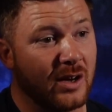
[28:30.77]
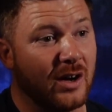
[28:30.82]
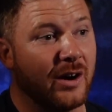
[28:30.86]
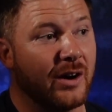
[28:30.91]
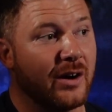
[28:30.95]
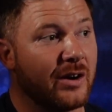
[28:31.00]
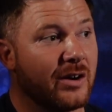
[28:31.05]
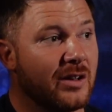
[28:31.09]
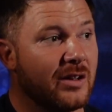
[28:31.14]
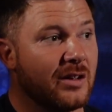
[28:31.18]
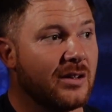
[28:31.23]

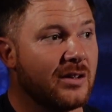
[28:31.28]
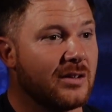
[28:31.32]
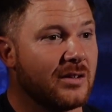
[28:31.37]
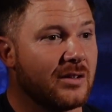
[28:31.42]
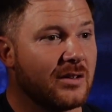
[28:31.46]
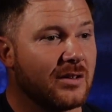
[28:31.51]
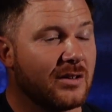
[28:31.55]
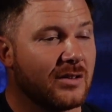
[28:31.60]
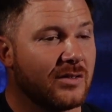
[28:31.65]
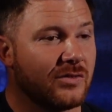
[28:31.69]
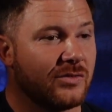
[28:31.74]
are
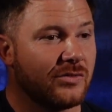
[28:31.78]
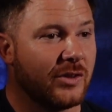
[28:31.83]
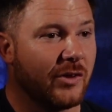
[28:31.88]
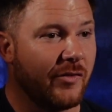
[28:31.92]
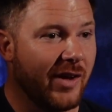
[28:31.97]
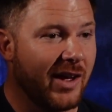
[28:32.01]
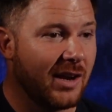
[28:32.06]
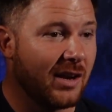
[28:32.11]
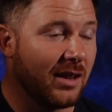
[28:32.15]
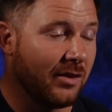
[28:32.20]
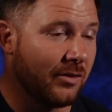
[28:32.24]
the
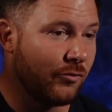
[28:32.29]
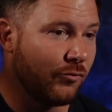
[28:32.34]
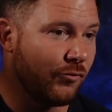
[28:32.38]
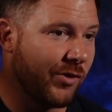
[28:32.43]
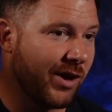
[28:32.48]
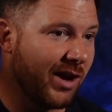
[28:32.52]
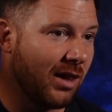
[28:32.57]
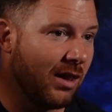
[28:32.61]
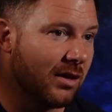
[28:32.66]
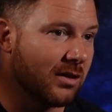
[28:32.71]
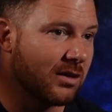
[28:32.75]

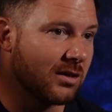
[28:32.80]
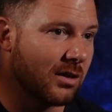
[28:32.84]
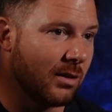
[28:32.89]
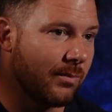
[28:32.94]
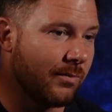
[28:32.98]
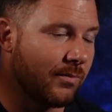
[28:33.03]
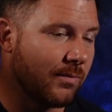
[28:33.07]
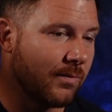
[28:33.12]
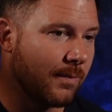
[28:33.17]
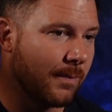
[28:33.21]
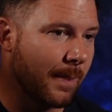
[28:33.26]
rental income.